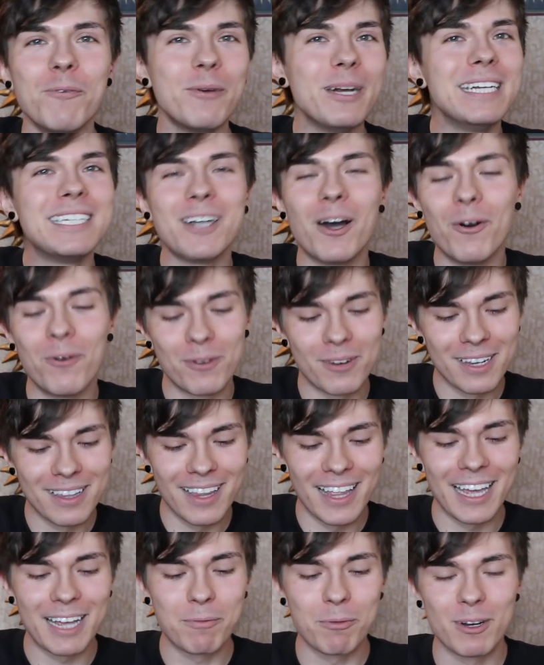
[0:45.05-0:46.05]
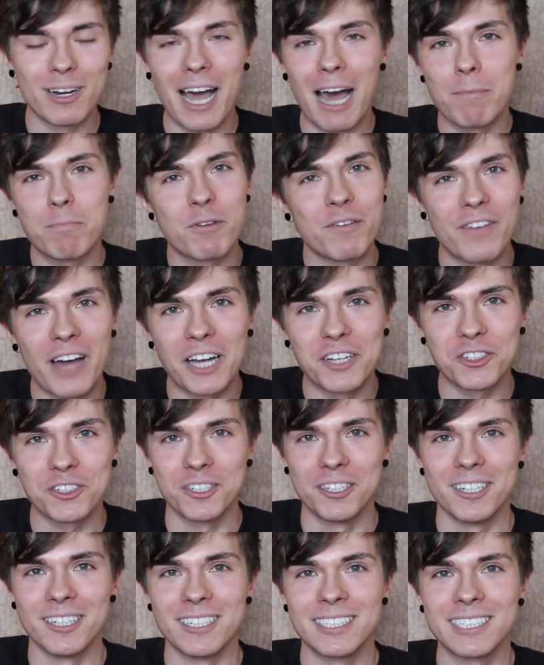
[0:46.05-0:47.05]
We don't, like, we're not
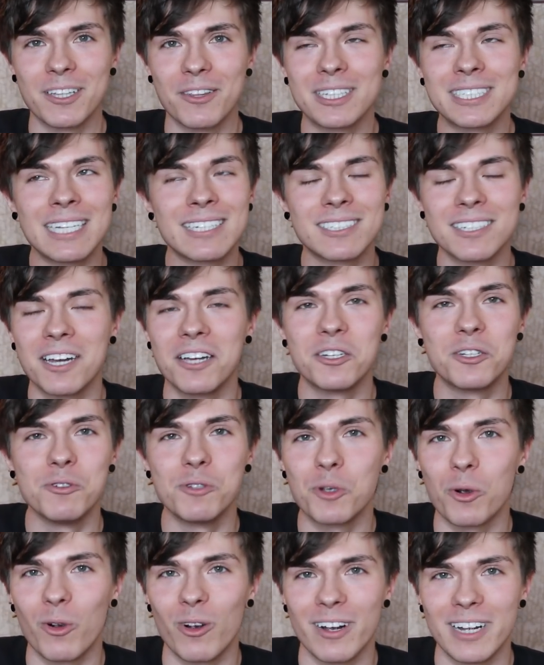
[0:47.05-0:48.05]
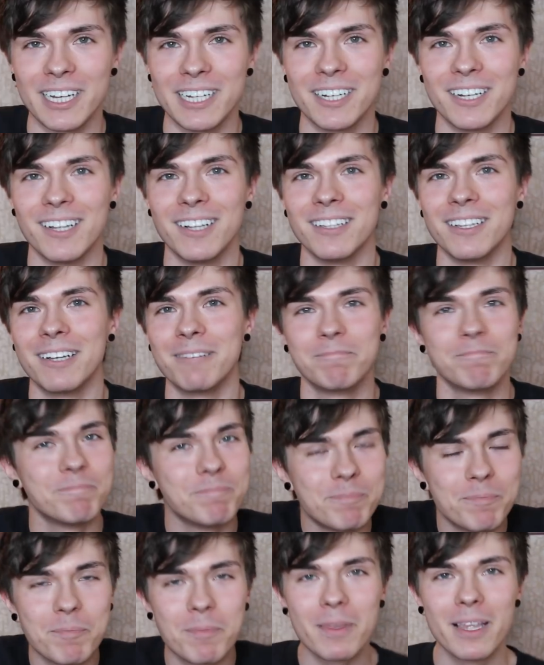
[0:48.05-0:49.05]
professionals, so this isn't a tutorial.
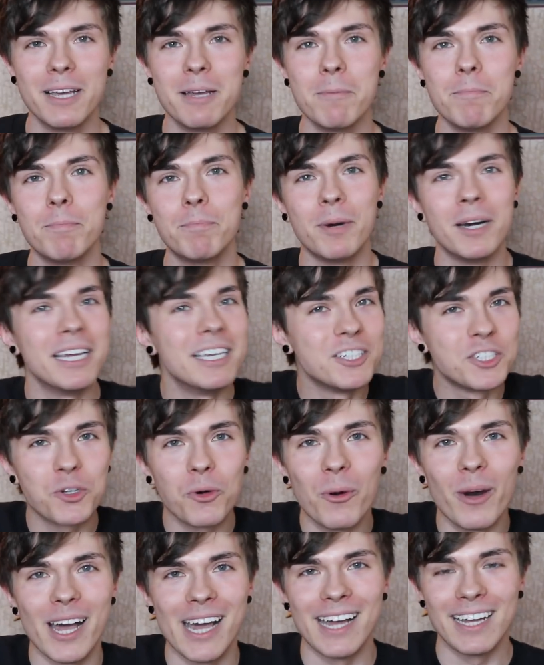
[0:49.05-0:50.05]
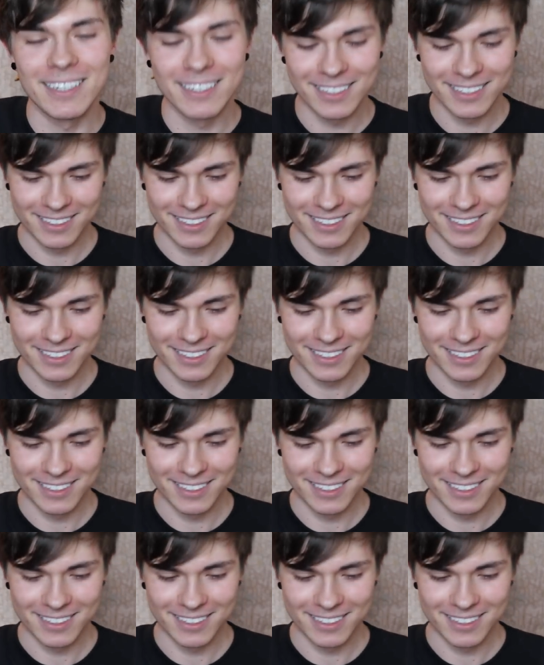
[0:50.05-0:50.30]
But enjoy!